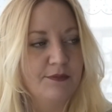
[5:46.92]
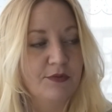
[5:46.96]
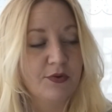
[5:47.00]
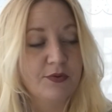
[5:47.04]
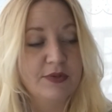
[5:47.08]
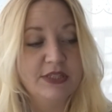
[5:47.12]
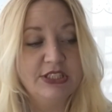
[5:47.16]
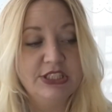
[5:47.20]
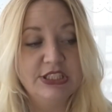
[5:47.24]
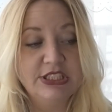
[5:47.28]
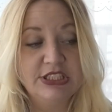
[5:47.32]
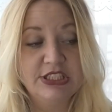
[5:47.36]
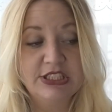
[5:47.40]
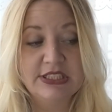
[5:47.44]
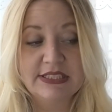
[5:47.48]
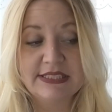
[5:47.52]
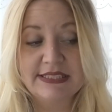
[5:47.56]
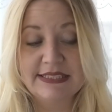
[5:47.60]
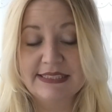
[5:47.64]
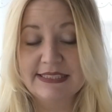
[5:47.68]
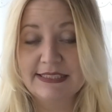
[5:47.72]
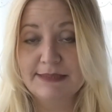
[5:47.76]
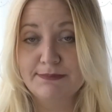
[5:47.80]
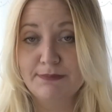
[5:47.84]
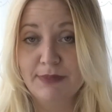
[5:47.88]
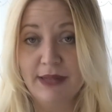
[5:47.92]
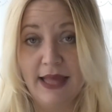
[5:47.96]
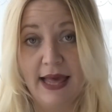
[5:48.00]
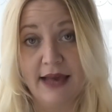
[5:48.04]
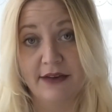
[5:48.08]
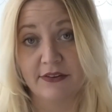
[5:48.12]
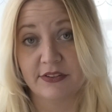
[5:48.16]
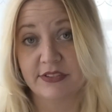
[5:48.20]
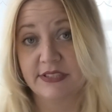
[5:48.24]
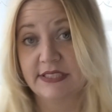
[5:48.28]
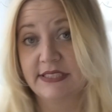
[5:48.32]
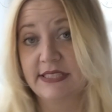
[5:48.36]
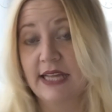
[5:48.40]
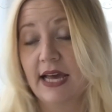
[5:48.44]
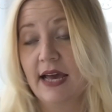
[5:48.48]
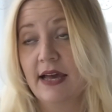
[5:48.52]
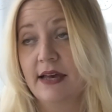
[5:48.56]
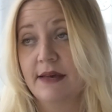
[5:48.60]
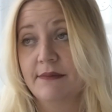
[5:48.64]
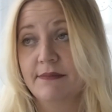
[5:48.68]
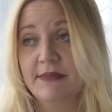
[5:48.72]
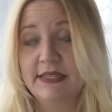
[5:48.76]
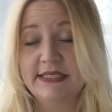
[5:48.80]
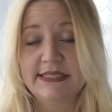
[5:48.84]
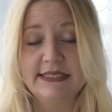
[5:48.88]
which is just this blouse.
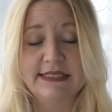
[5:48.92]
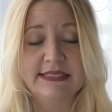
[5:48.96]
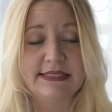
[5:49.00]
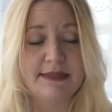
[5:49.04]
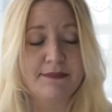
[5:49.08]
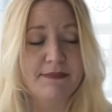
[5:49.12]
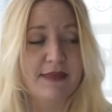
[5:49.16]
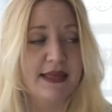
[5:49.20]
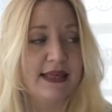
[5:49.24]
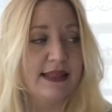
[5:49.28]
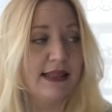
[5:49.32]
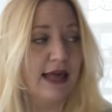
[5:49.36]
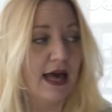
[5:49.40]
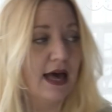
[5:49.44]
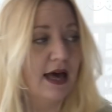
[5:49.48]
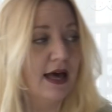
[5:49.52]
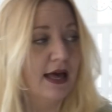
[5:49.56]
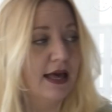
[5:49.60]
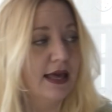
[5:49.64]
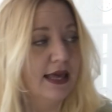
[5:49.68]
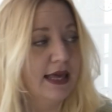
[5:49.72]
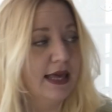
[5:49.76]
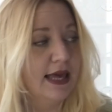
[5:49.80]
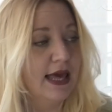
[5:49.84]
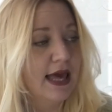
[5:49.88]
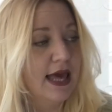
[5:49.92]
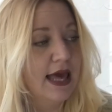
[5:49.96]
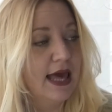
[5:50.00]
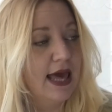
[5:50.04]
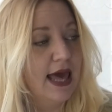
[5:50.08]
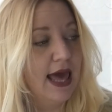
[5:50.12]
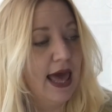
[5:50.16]
This is something that I